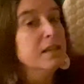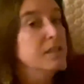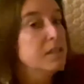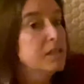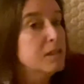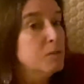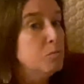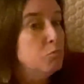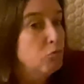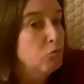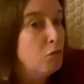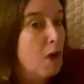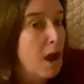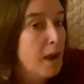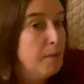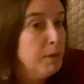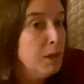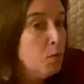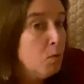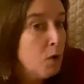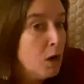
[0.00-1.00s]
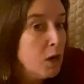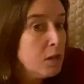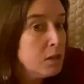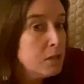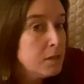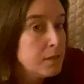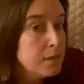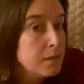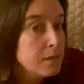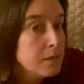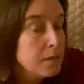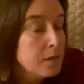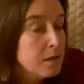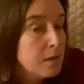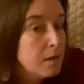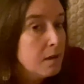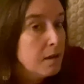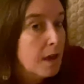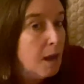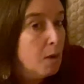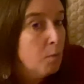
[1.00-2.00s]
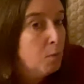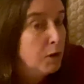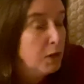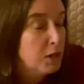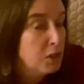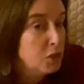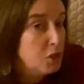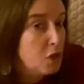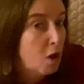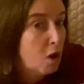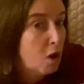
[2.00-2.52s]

some rhyming words and we're gonna talk